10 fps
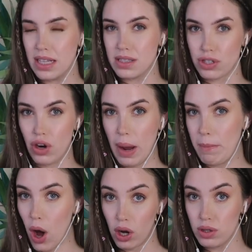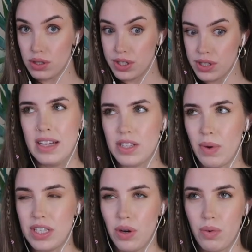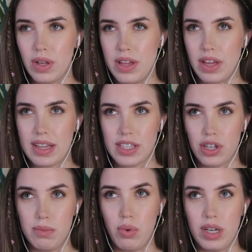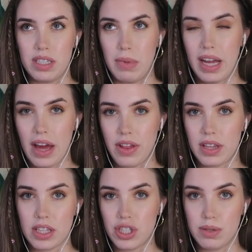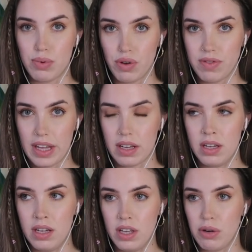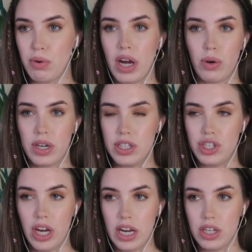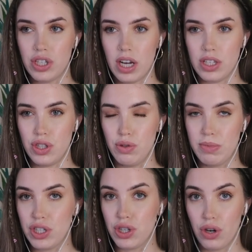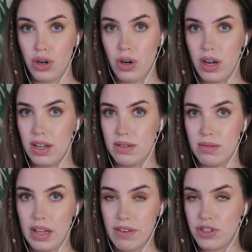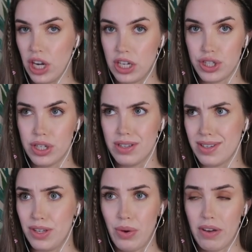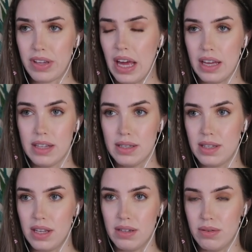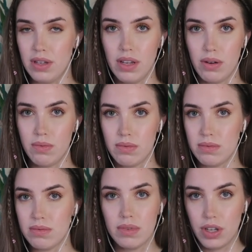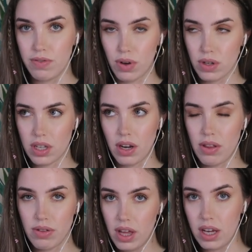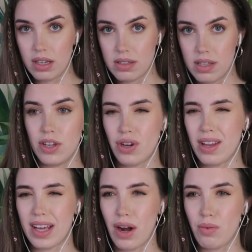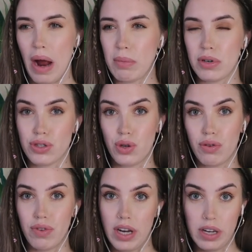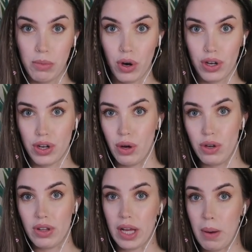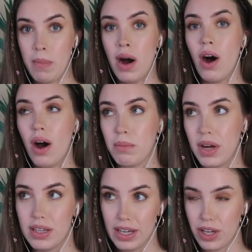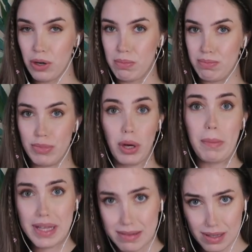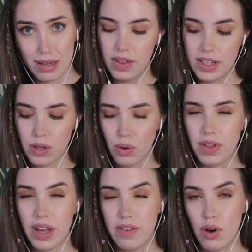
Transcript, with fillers: Instagram models. So I don't really think that's a good point to make. I think that's just proof like your priorities change as you mature and life changes and you have kids and, you know, you're focused on other things. You're not like a rapper's girlfriend anymore, you know, you're like a mom and like you're busy. This whole thing of,